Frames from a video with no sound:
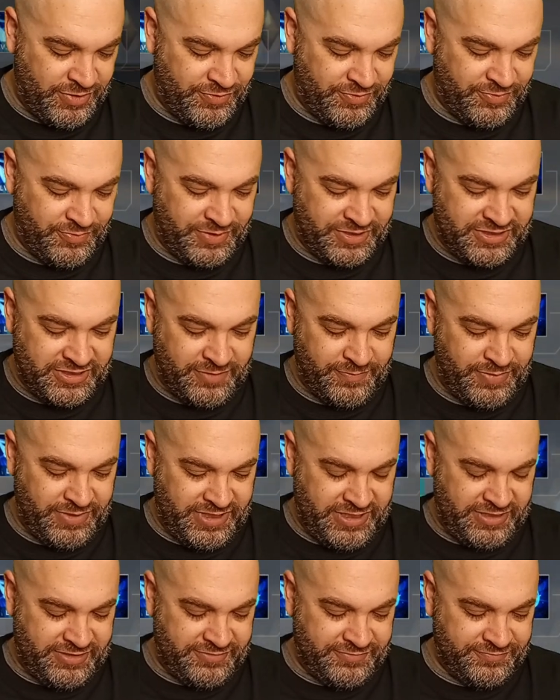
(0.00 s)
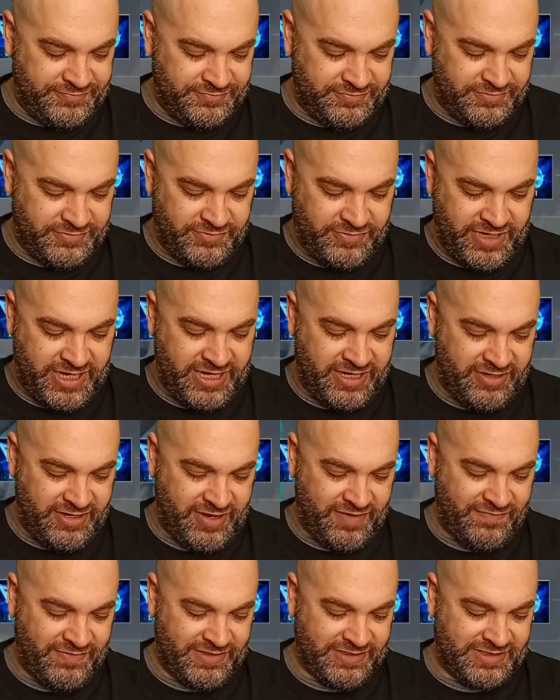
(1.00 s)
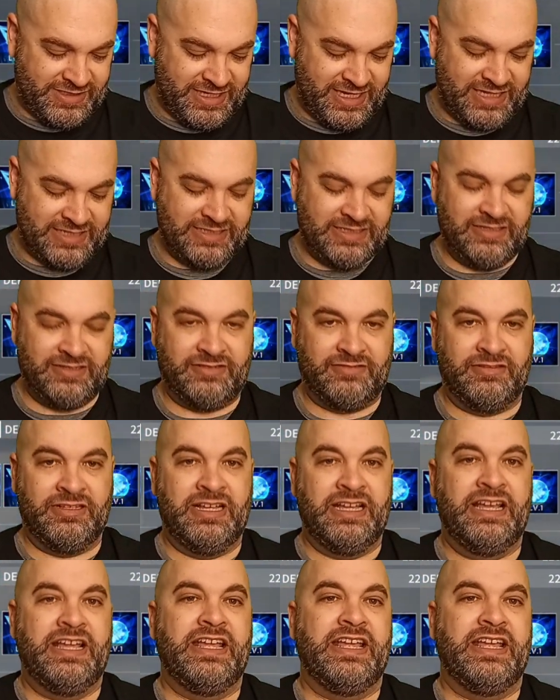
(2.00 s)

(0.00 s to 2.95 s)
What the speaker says: But when we jump in, right, you have this nice little